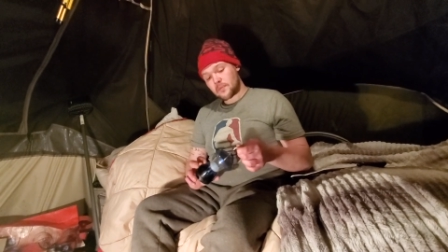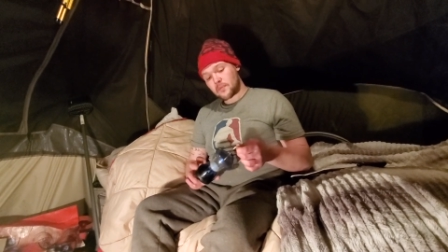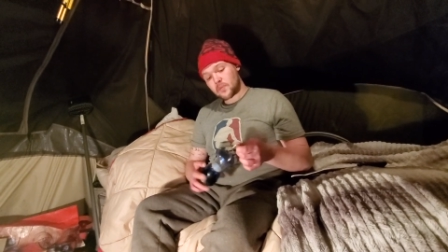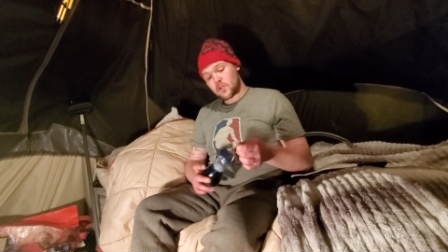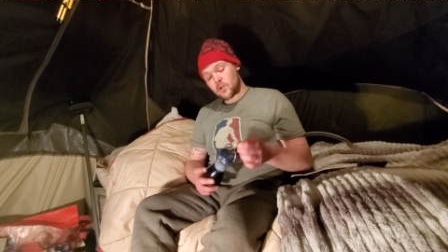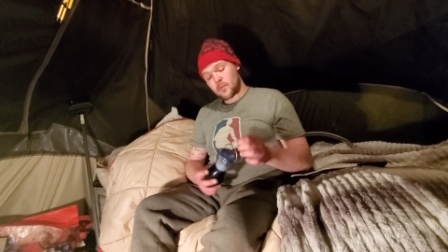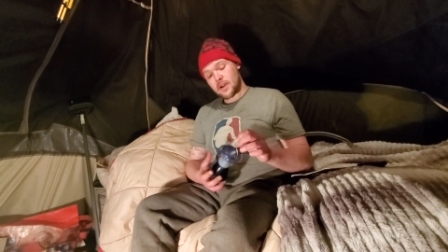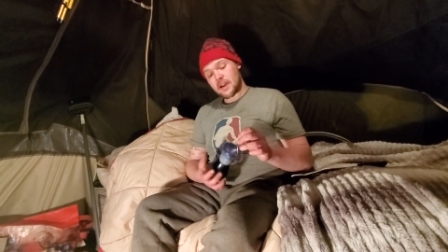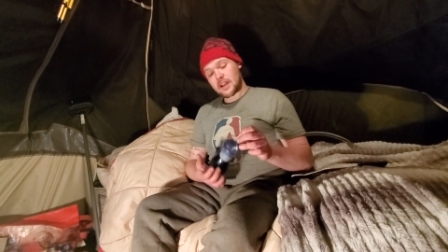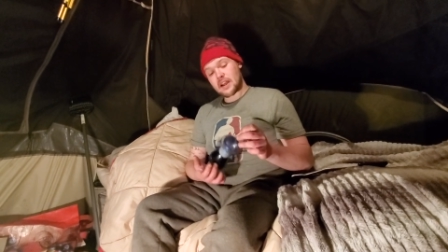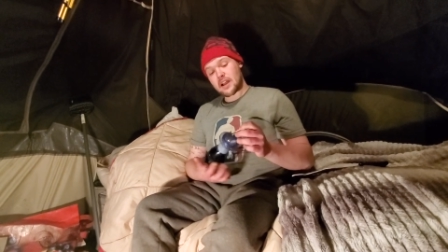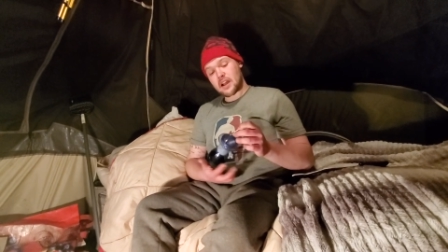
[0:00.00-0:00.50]

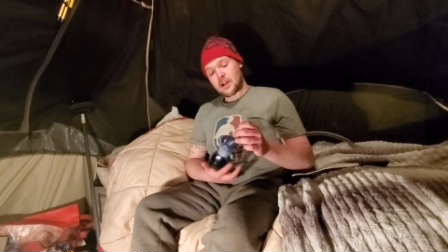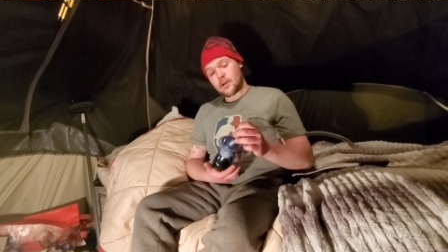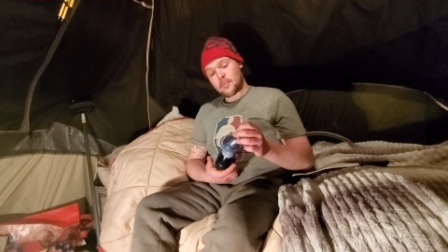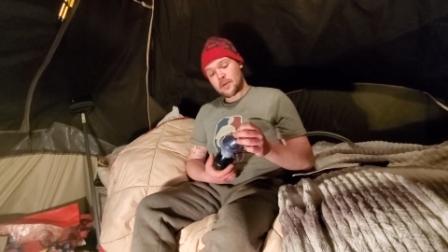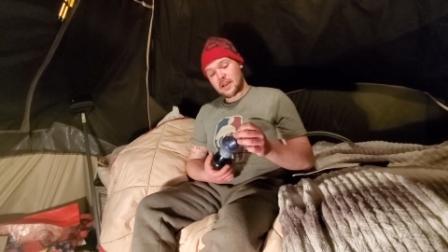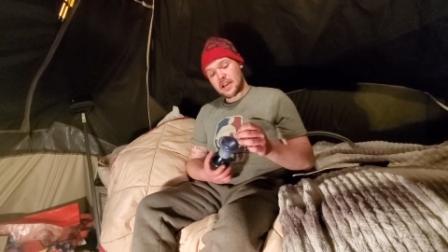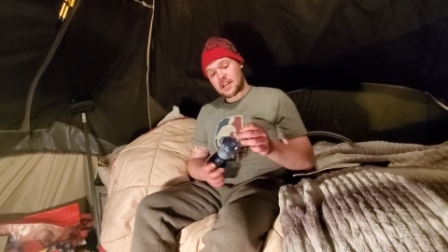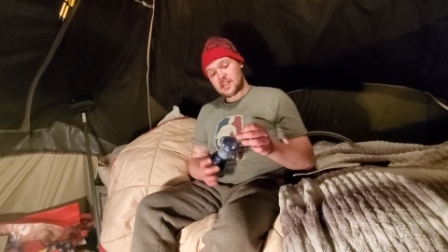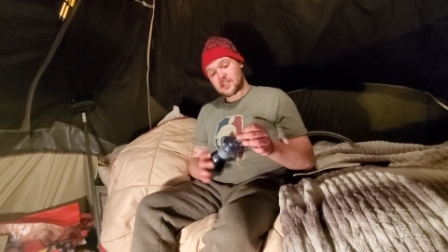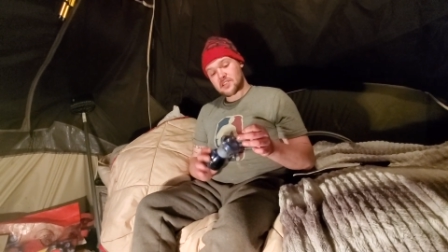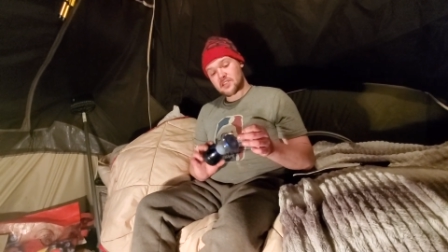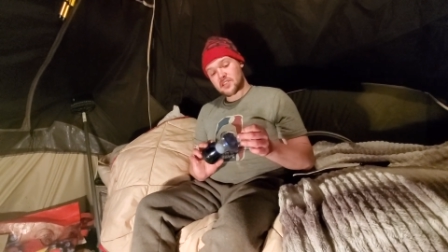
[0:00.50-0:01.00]
no matter how
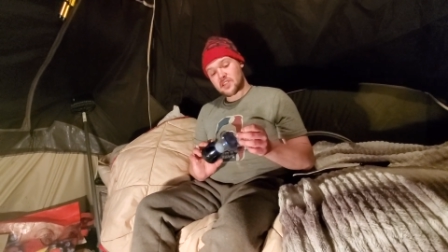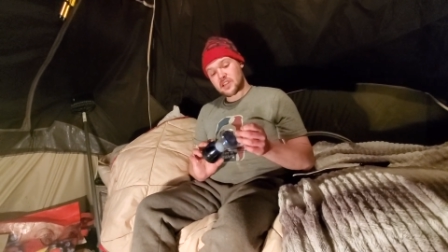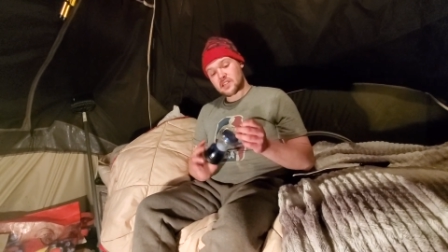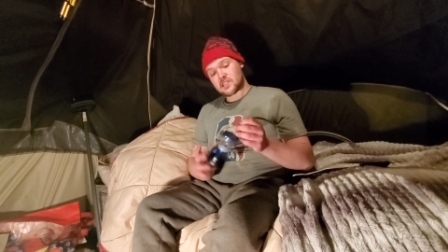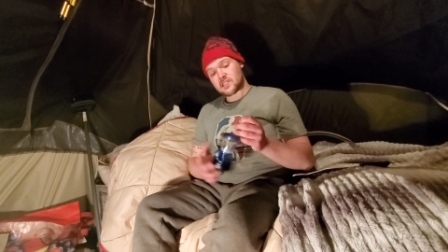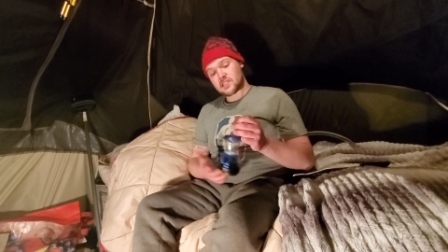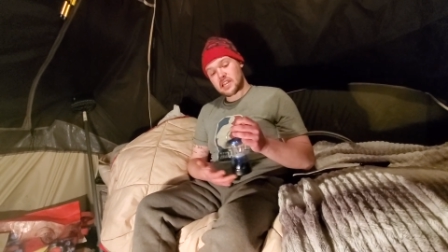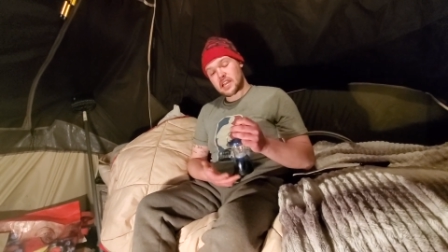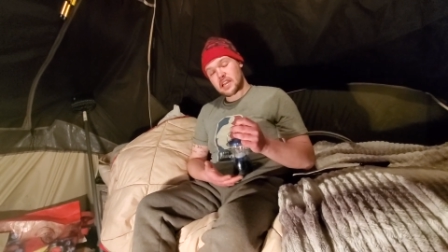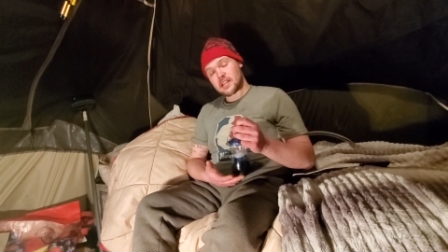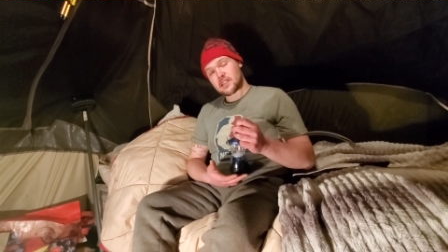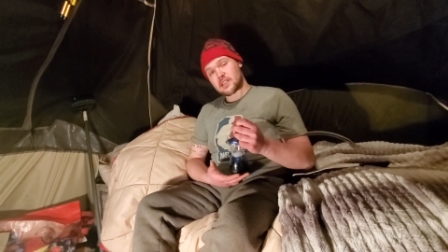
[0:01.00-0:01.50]
bad
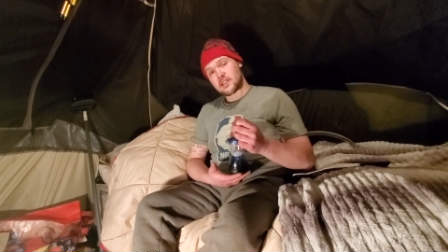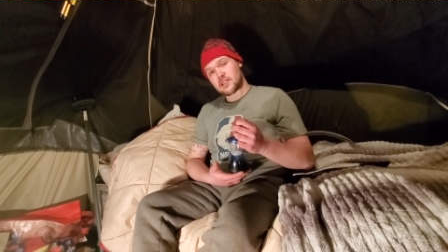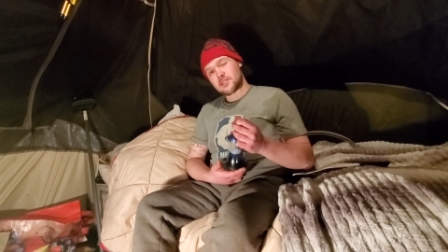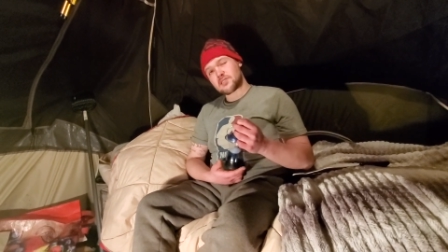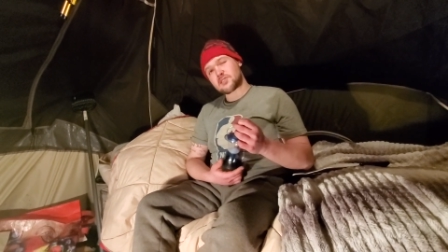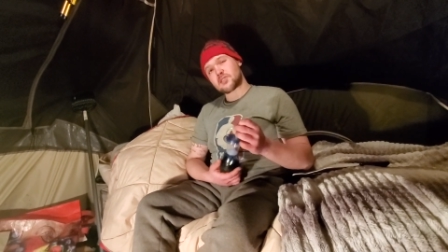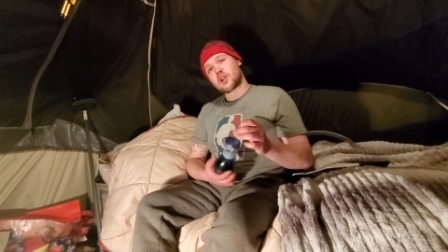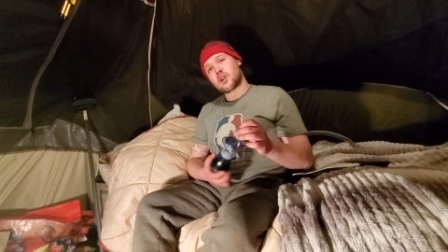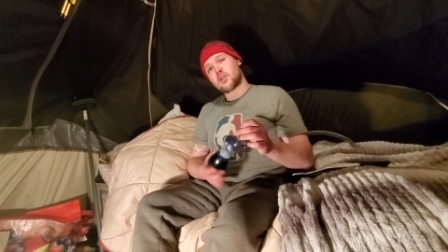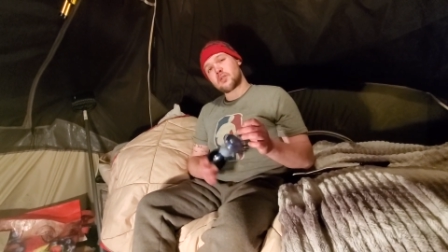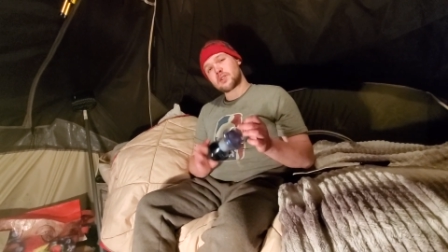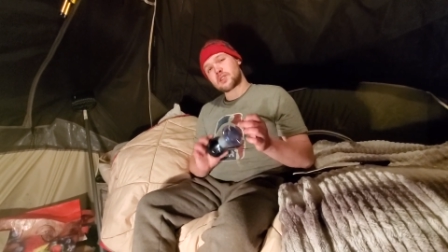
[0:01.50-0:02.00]
things get,
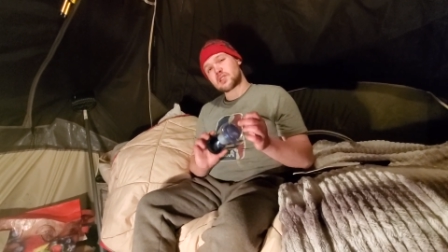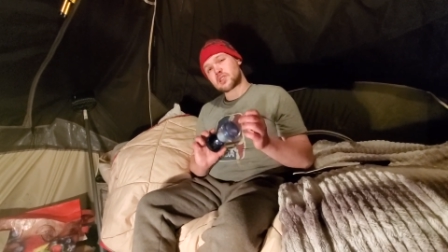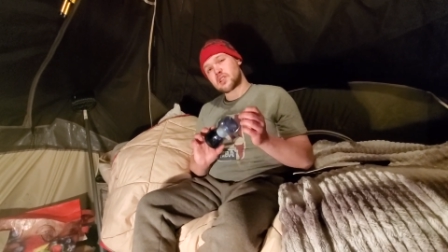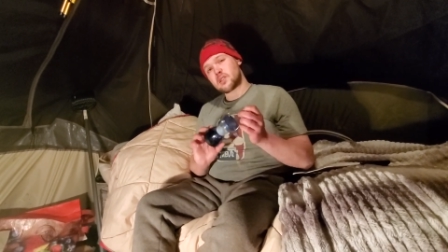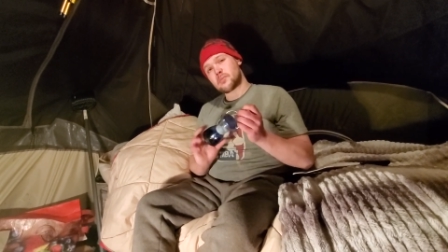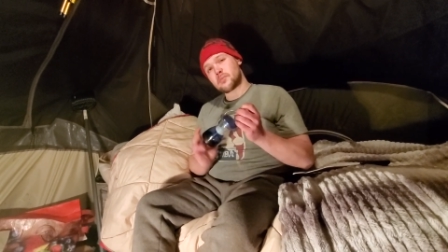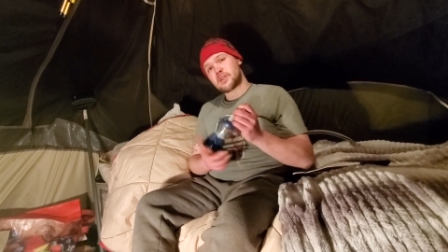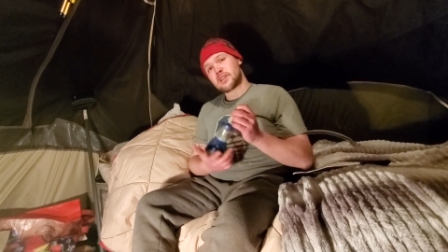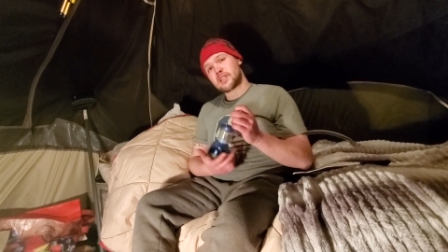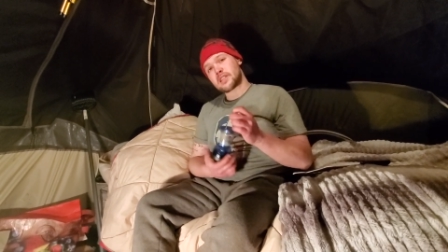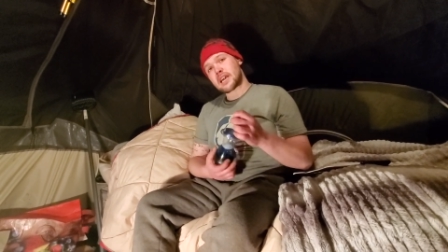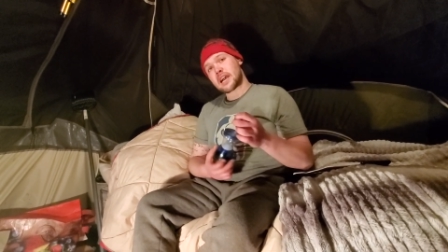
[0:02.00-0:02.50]
there's always
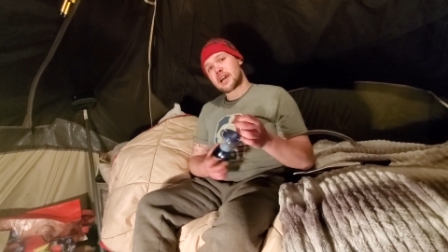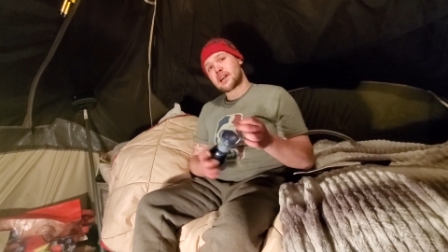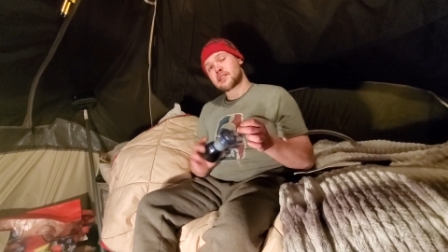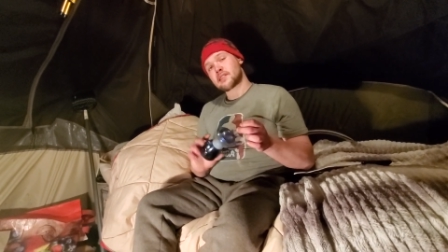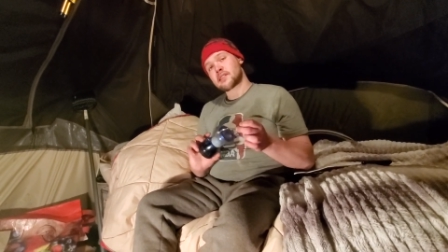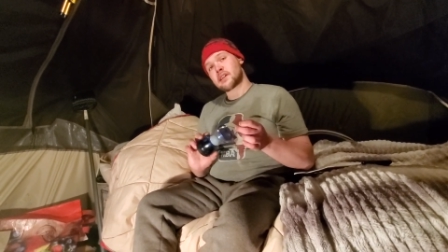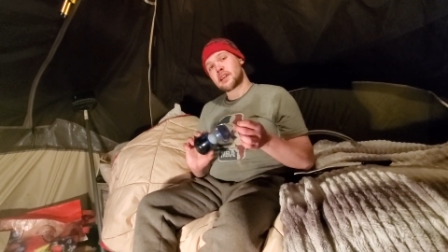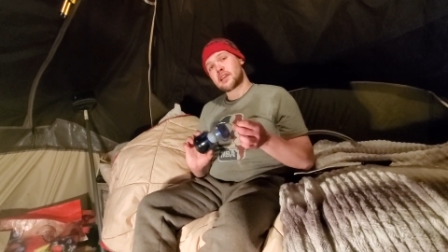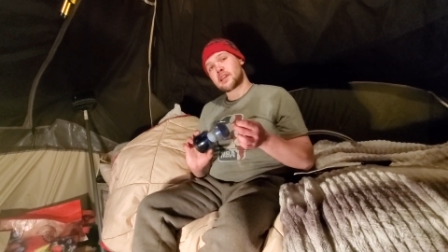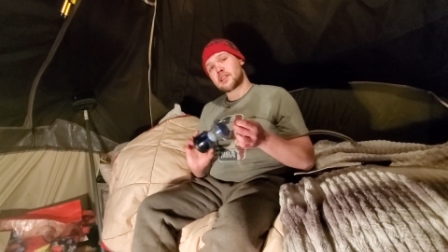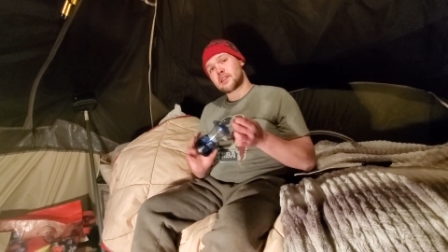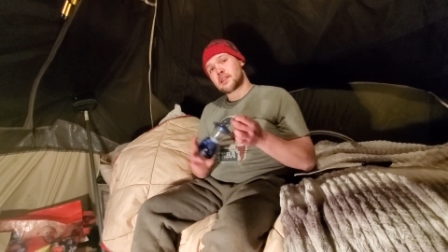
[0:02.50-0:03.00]
going to be that
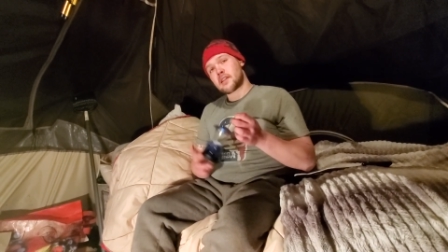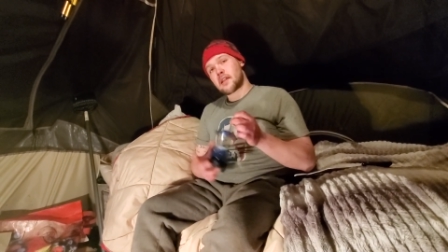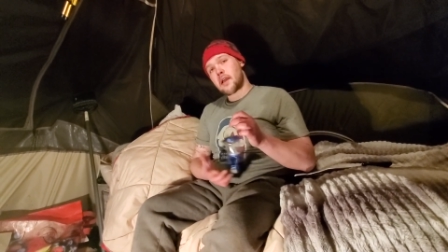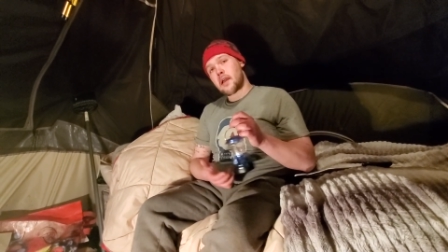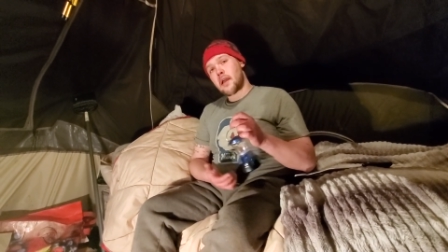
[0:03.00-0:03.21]
light